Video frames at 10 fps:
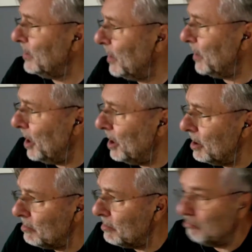let's
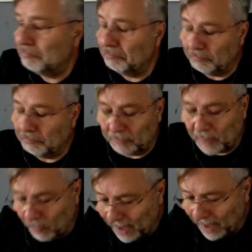say,
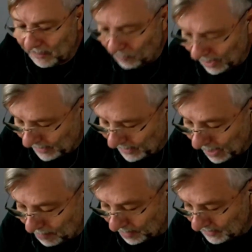
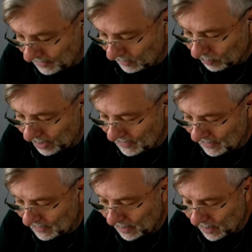what happens
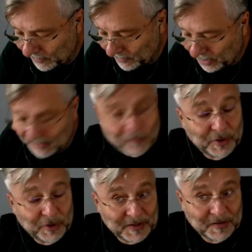with the
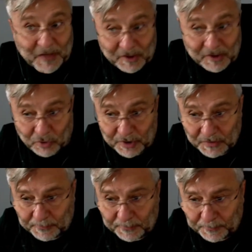
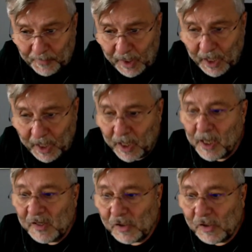sensors.
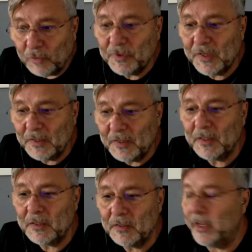Yeah, so
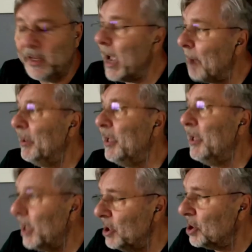this is the
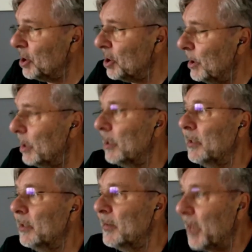
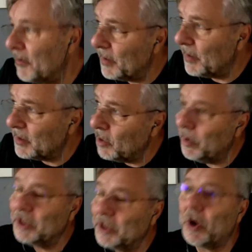application server.
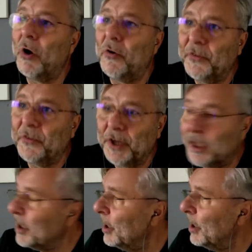So it's
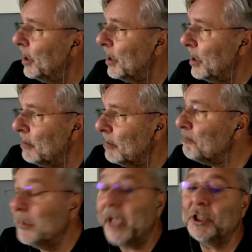offering
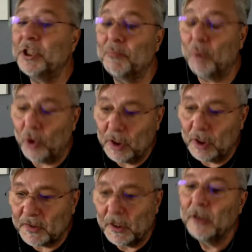
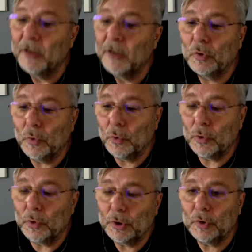dashboards
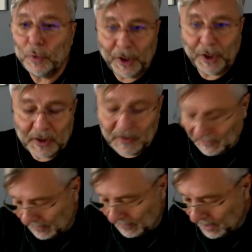to
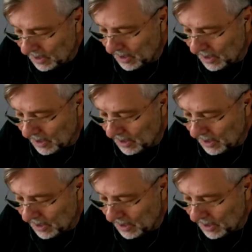its